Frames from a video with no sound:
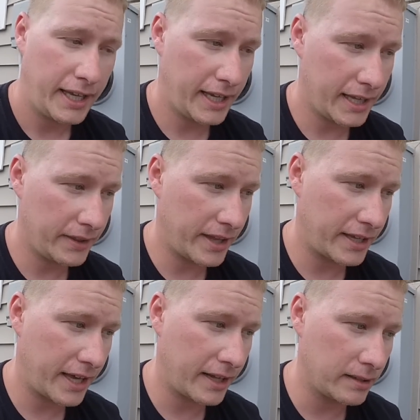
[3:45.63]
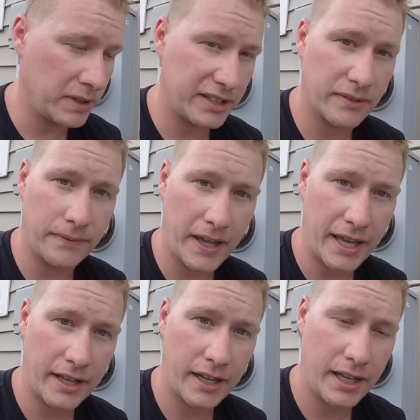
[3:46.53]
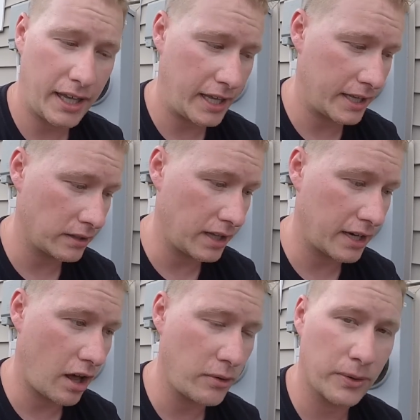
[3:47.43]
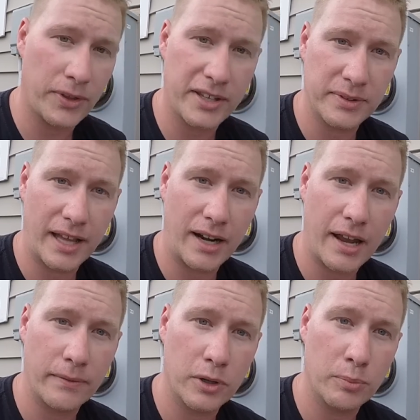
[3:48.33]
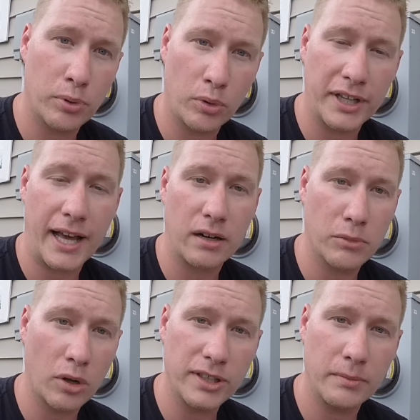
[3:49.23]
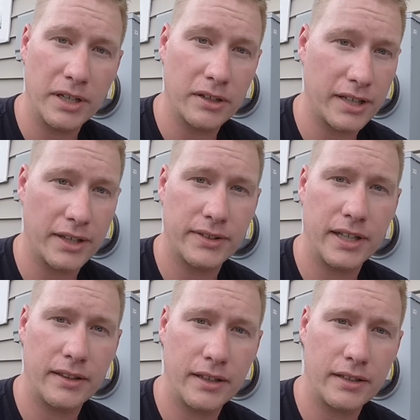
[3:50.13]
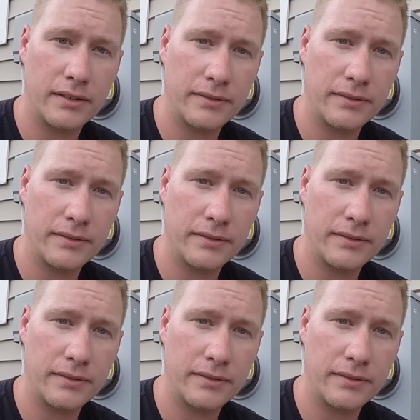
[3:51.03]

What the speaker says: And that kind of eliminates the fan and a lot of other things without ever pulling out a multimeter to test anything.